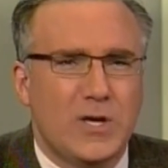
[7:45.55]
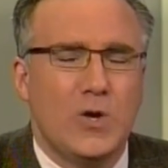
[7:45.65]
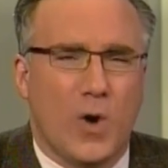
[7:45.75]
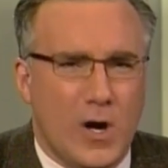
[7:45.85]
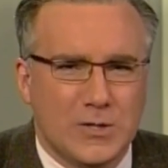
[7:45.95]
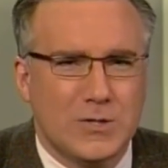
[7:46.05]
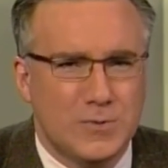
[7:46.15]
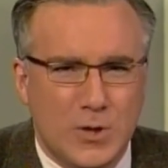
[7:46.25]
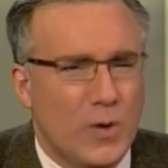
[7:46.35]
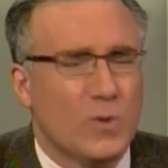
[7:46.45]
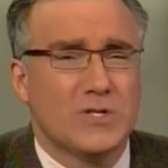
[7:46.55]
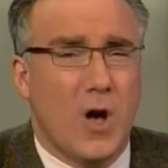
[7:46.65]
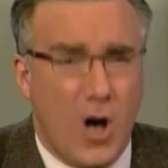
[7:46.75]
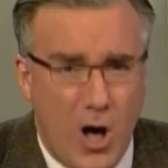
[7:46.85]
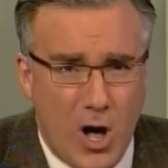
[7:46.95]
but you also knew it
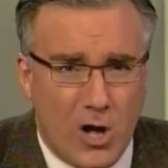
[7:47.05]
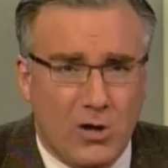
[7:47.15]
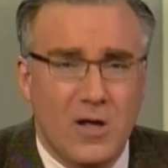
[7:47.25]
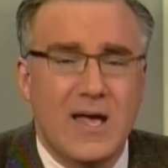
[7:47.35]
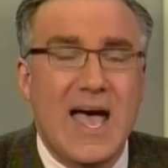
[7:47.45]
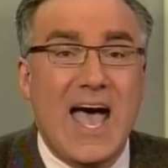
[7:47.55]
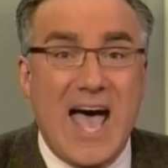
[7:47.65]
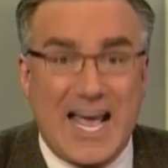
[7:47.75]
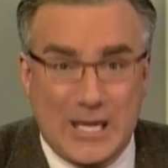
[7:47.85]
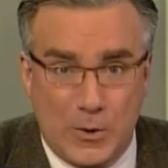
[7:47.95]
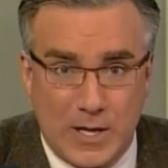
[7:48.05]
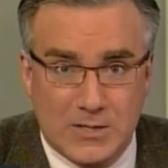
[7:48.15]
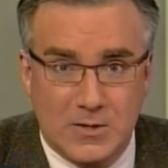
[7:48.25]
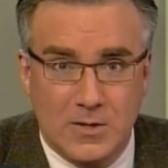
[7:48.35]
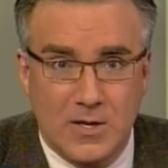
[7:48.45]
was all
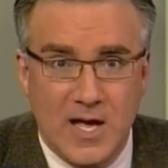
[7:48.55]
accurate.